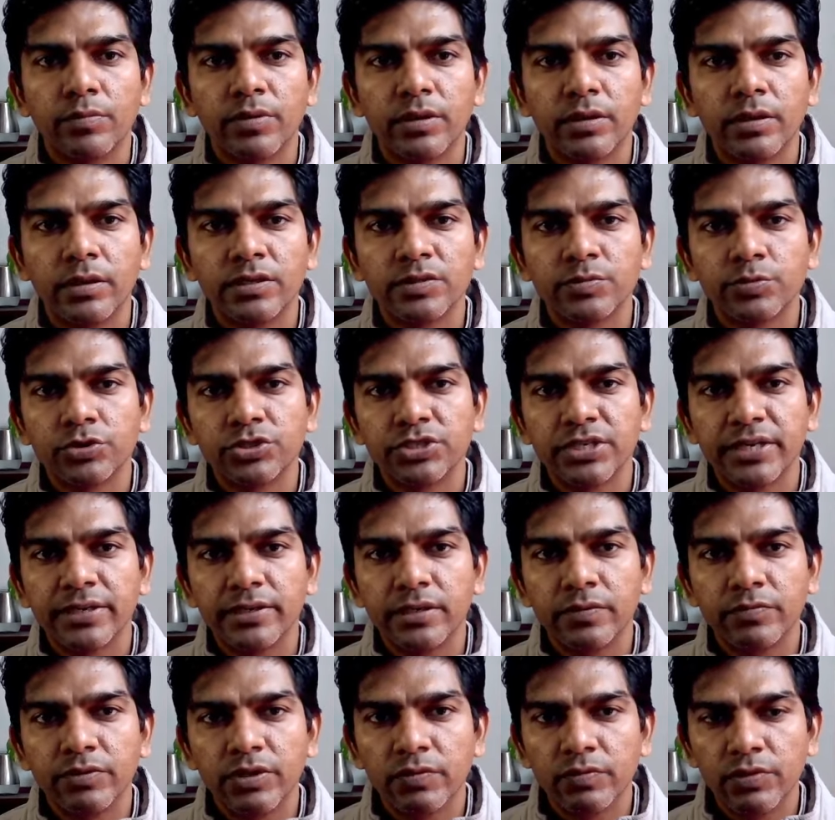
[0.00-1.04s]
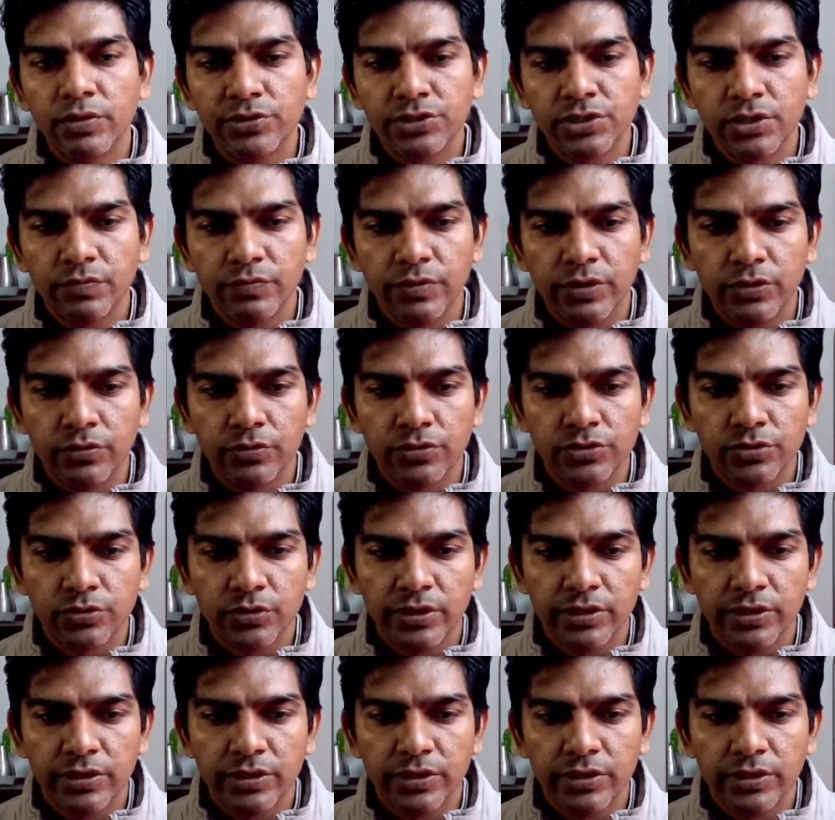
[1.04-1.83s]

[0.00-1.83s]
is projected with a velocity v0. So the